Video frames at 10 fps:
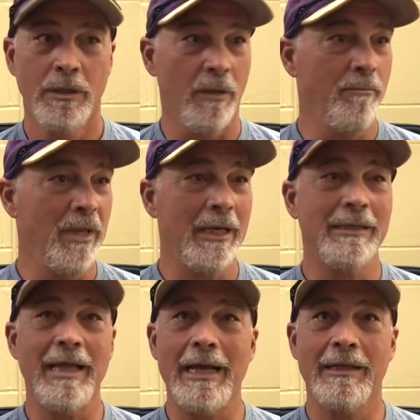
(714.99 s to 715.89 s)
The
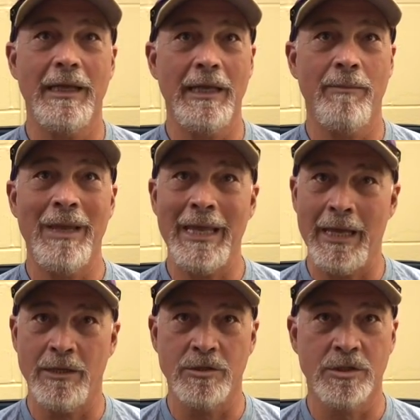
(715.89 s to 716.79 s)
minute that game
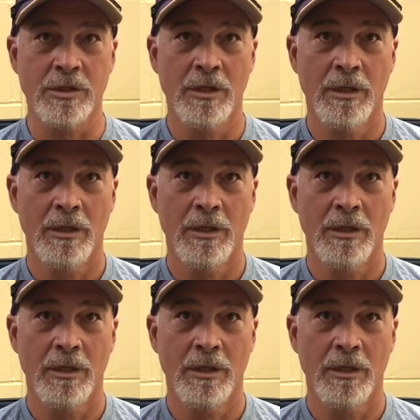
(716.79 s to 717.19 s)
ends,